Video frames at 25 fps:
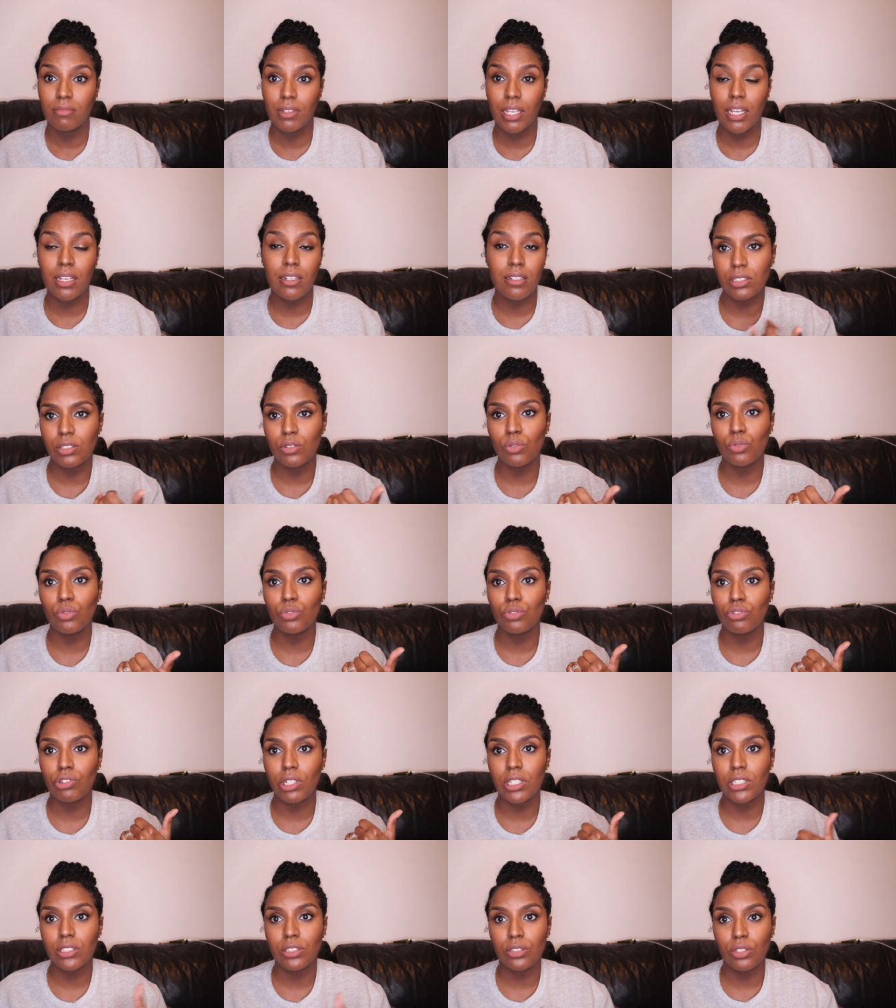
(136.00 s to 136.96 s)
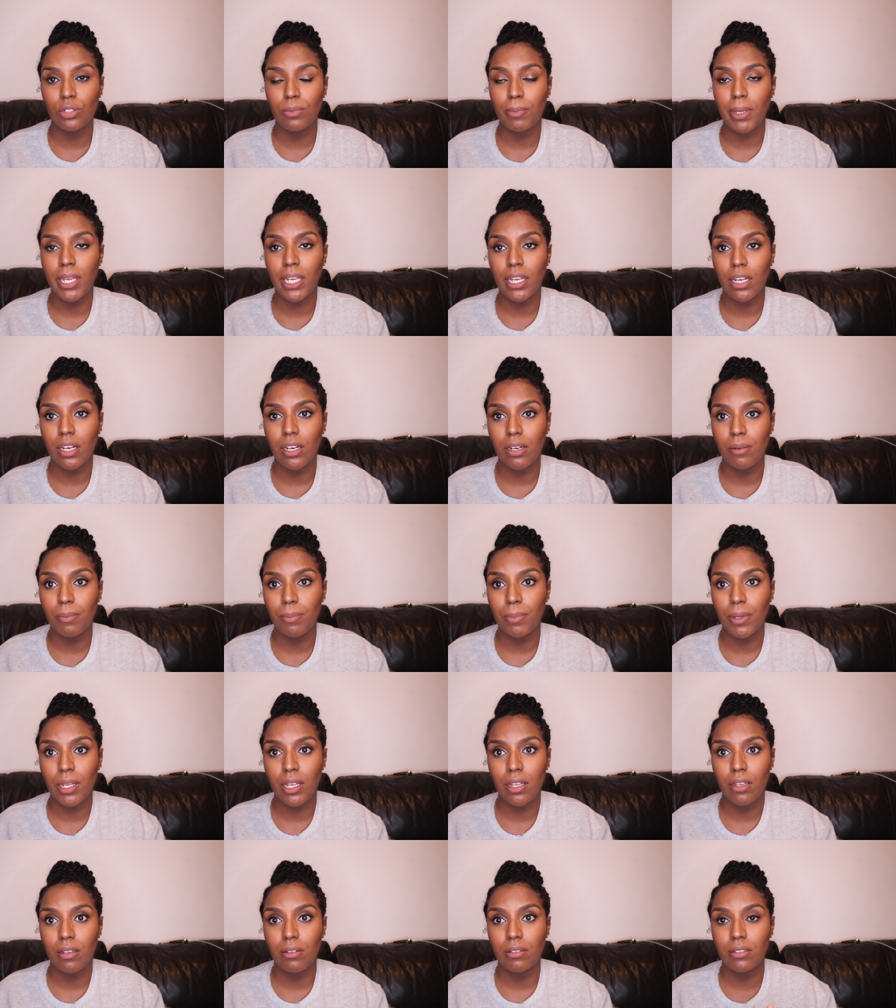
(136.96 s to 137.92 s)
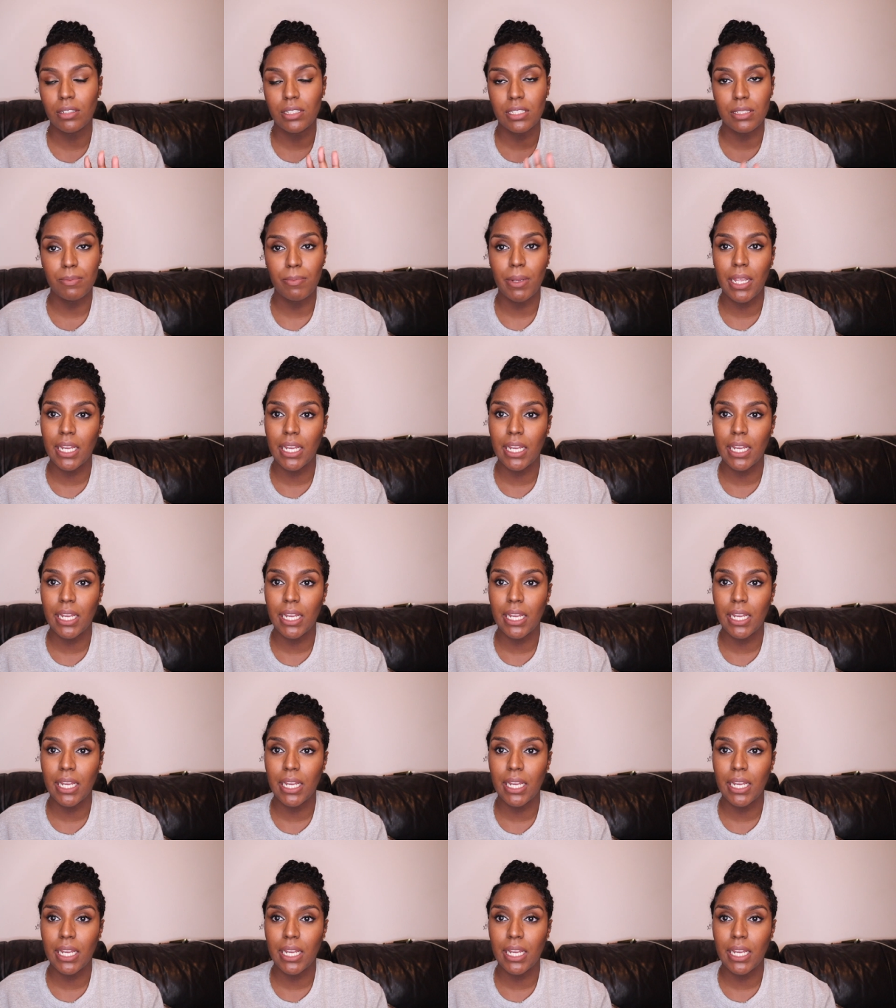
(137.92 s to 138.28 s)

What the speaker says: yeah, it's all drugstore makeup and it's